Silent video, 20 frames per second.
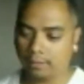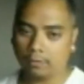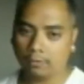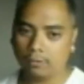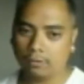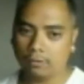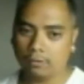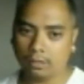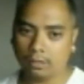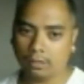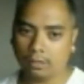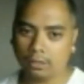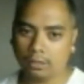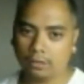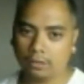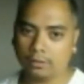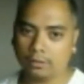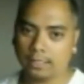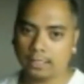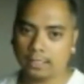how are you going to
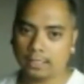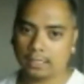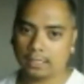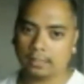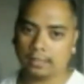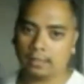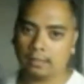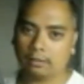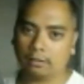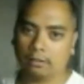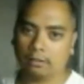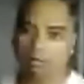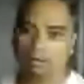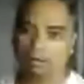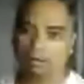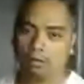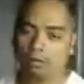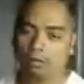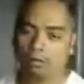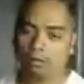use the kickstand
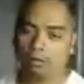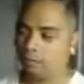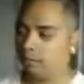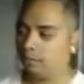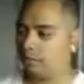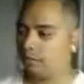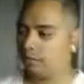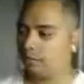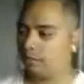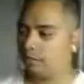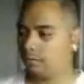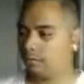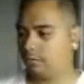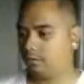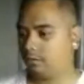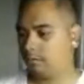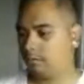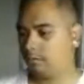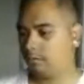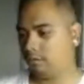with
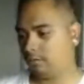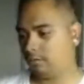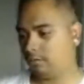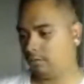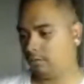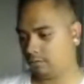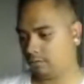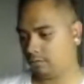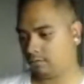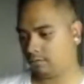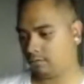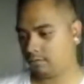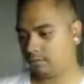the